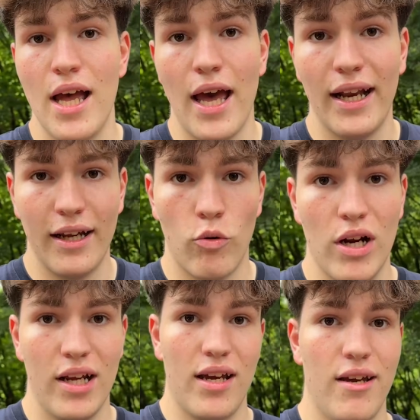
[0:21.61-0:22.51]
and I
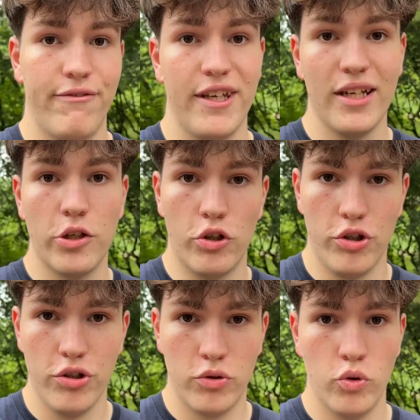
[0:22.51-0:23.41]
want to have here
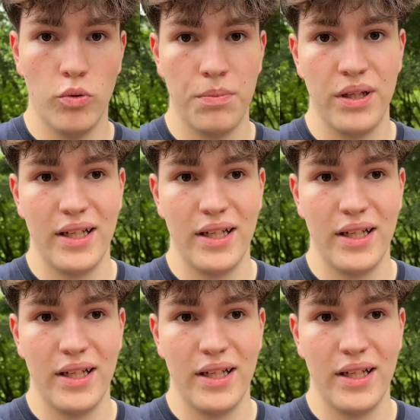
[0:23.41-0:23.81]
on YouTube